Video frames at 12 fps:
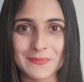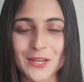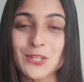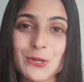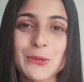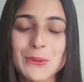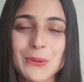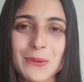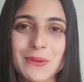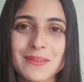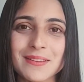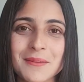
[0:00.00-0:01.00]
Do you know?
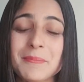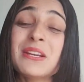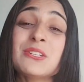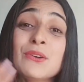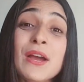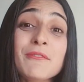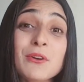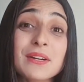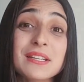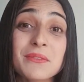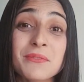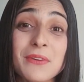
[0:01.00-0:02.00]
Because you have
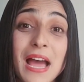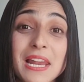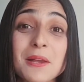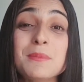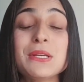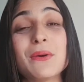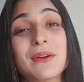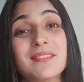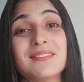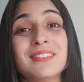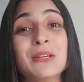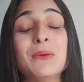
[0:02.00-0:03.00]
not developed
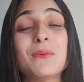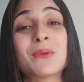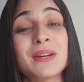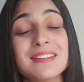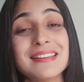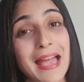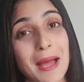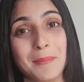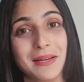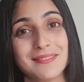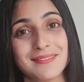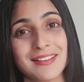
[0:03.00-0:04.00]
your reading
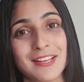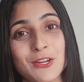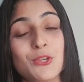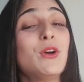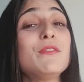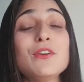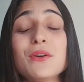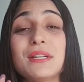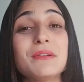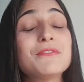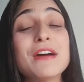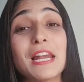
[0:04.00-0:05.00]
habit. You have not
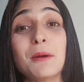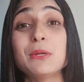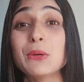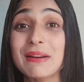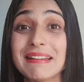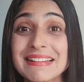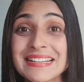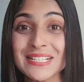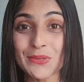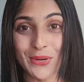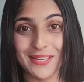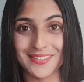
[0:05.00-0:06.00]
developed your
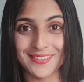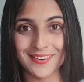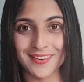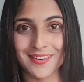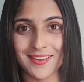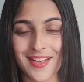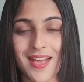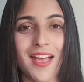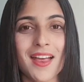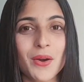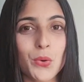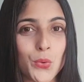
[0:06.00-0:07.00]
interest.
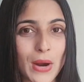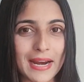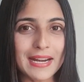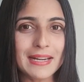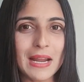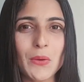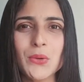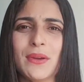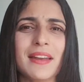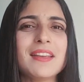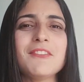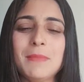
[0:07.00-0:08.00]
Right now you
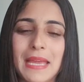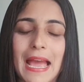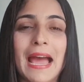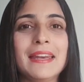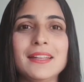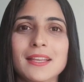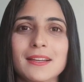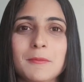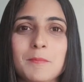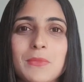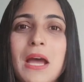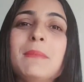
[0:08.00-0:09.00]
can give me anything.
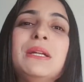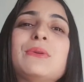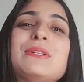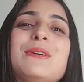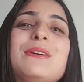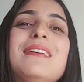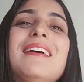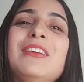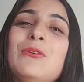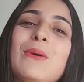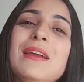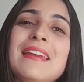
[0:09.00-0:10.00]
I'm interested
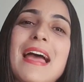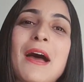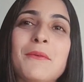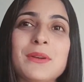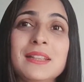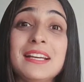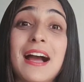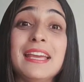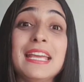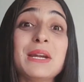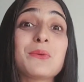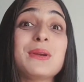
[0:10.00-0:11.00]
in everything. I
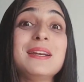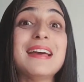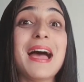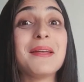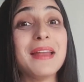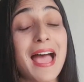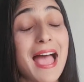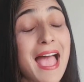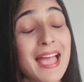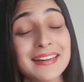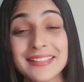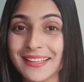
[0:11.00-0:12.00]
can read at
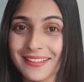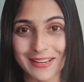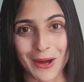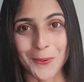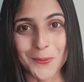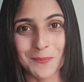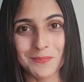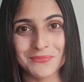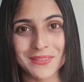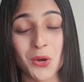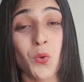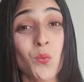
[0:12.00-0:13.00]
anything now.
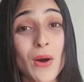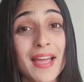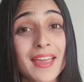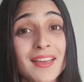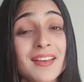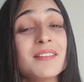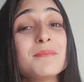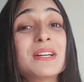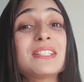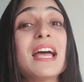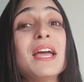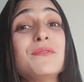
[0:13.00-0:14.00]
Why?
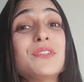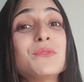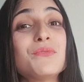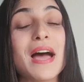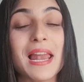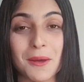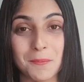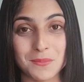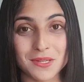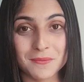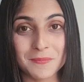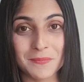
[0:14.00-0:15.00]
Because I have developed.